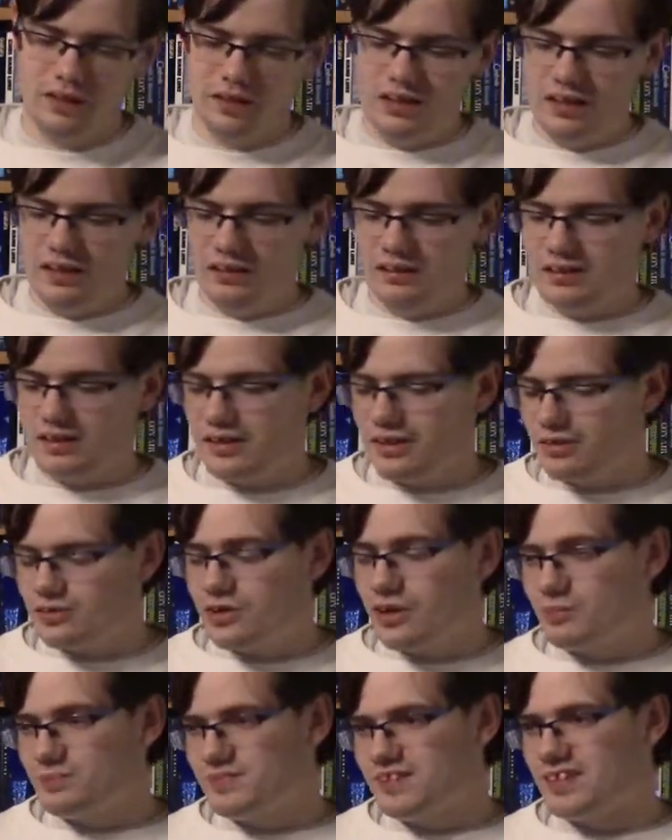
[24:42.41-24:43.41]
Now
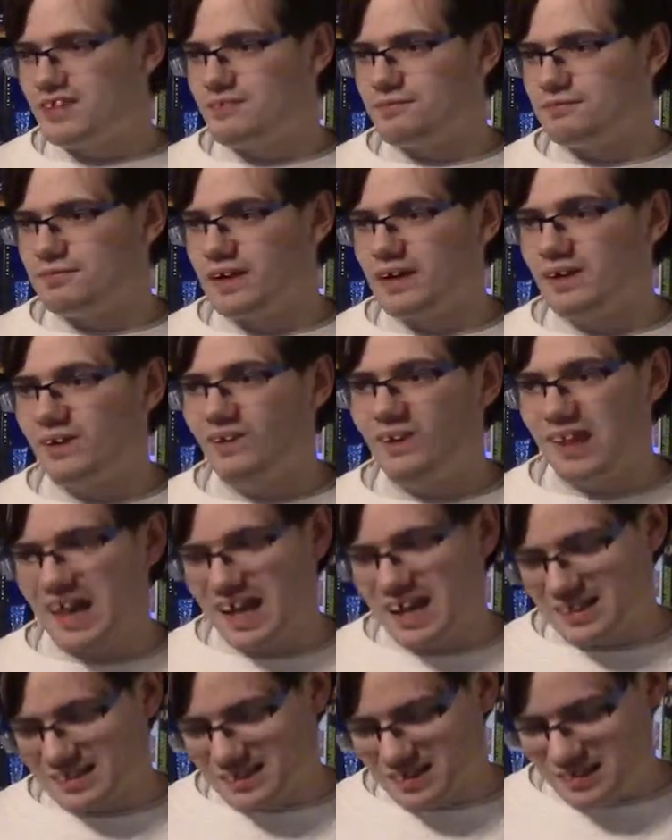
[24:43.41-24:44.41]
up to the final
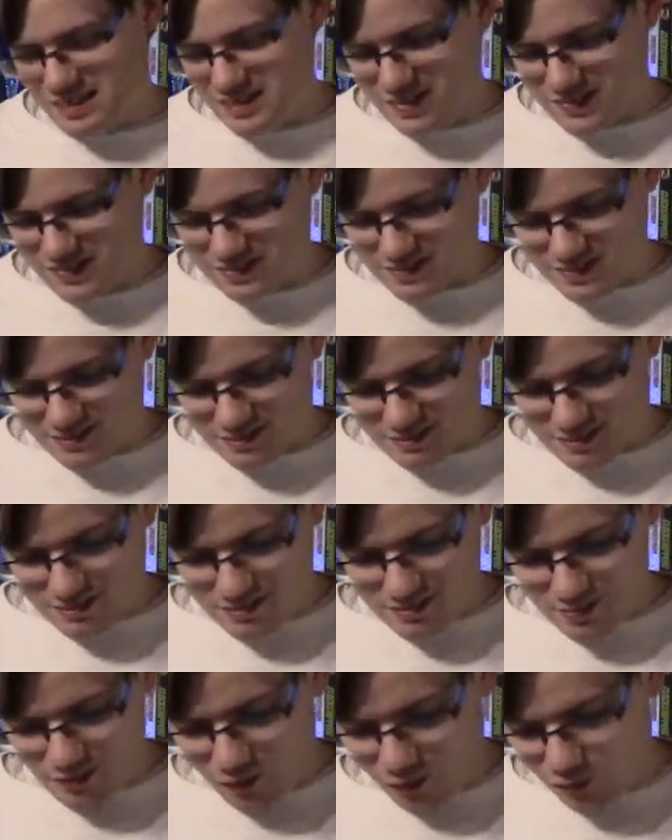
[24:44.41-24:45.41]
act of this
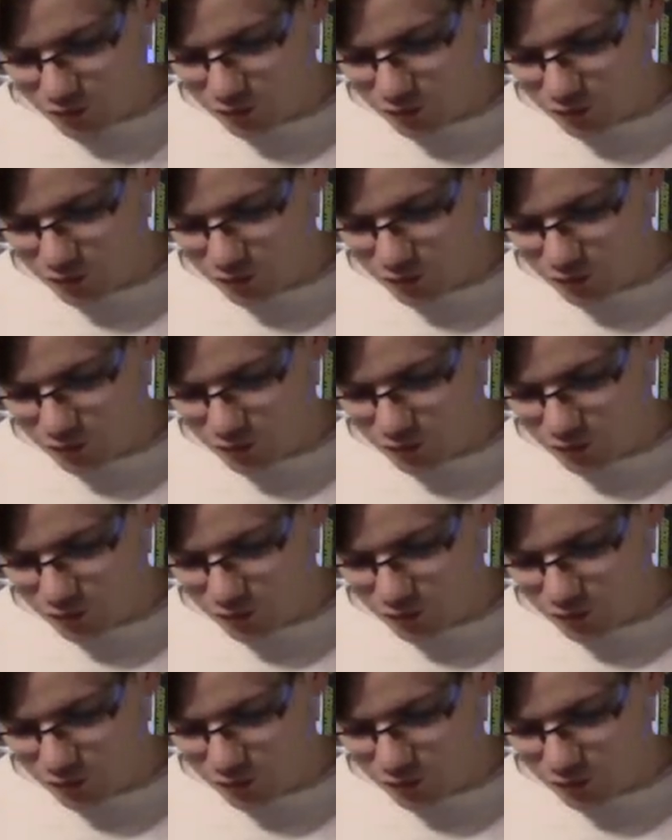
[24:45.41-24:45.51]
whole